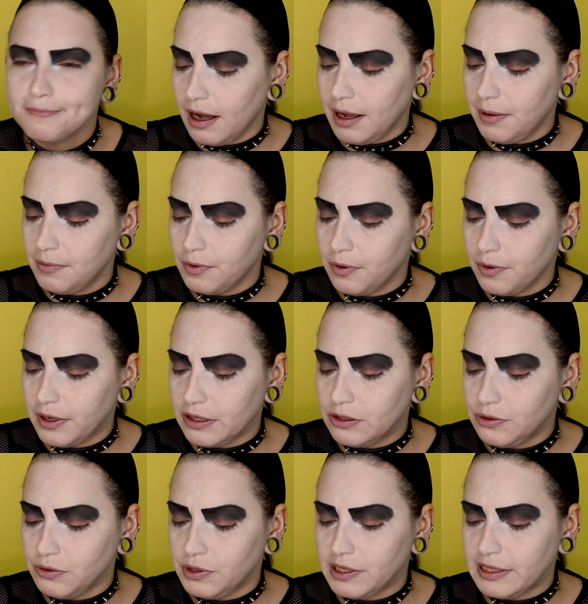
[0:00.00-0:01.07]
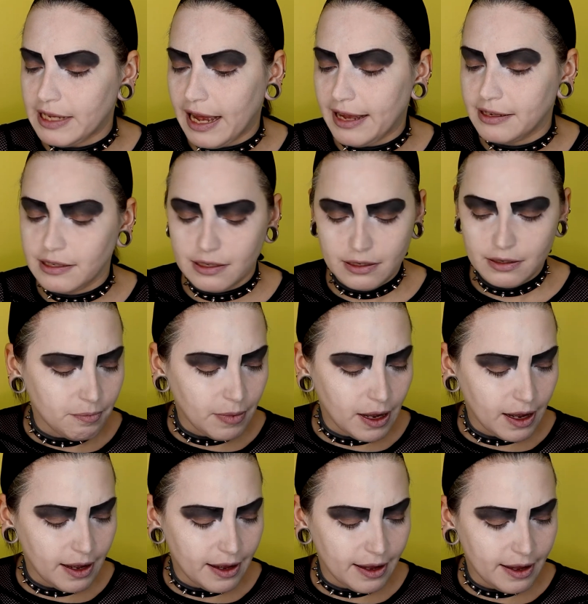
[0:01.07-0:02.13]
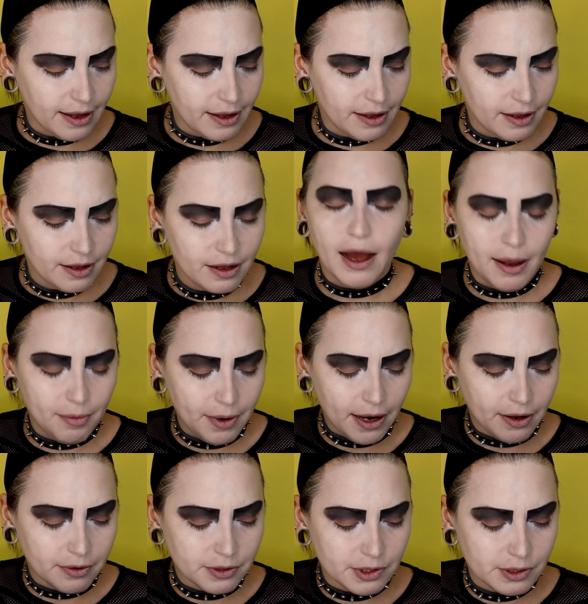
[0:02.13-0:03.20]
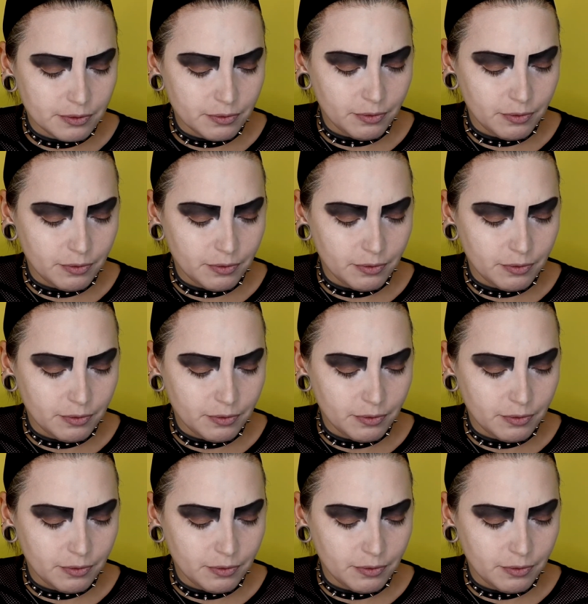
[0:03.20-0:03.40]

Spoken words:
I'm going to set my eyebrows